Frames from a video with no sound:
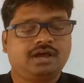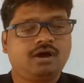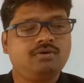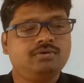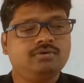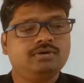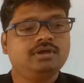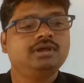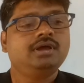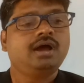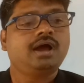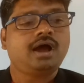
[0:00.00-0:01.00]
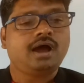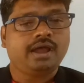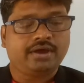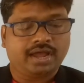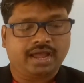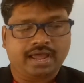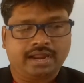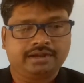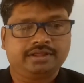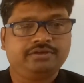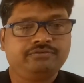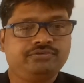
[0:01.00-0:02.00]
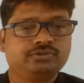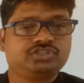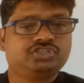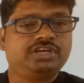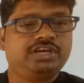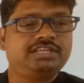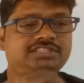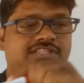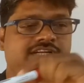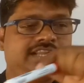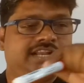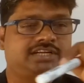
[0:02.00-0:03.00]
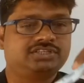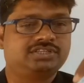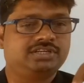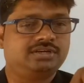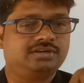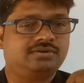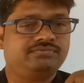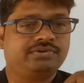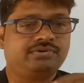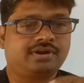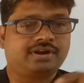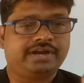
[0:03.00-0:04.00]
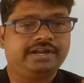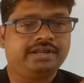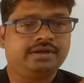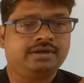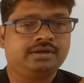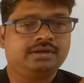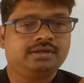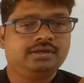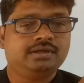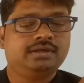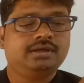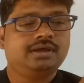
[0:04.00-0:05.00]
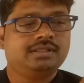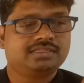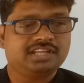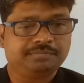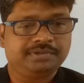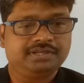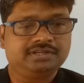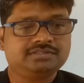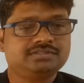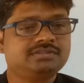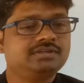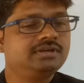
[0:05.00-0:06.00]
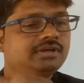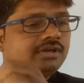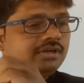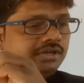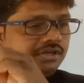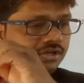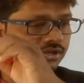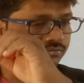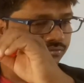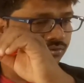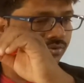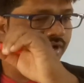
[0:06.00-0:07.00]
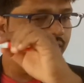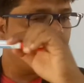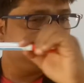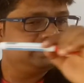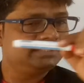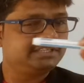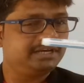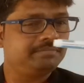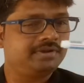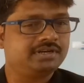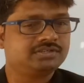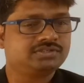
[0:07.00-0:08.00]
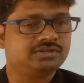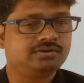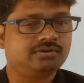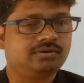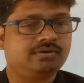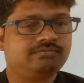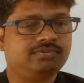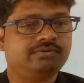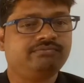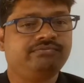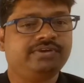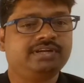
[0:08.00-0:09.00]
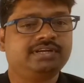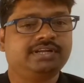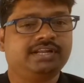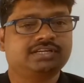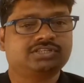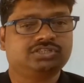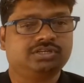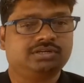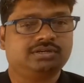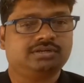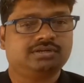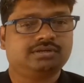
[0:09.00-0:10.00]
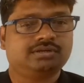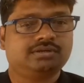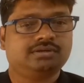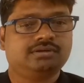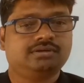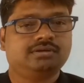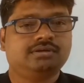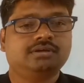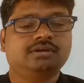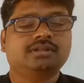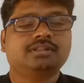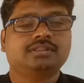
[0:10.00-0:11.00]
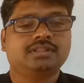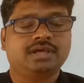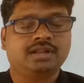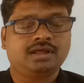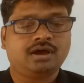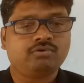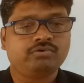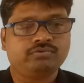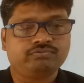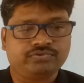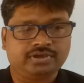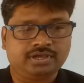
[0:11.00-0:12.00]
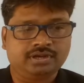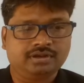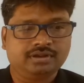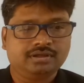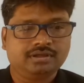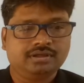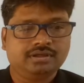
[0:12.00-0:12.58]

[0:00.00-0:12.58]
How? And if you change the direction of your riding, that means if you ride in the same direction of the wind direction, then how do you feel?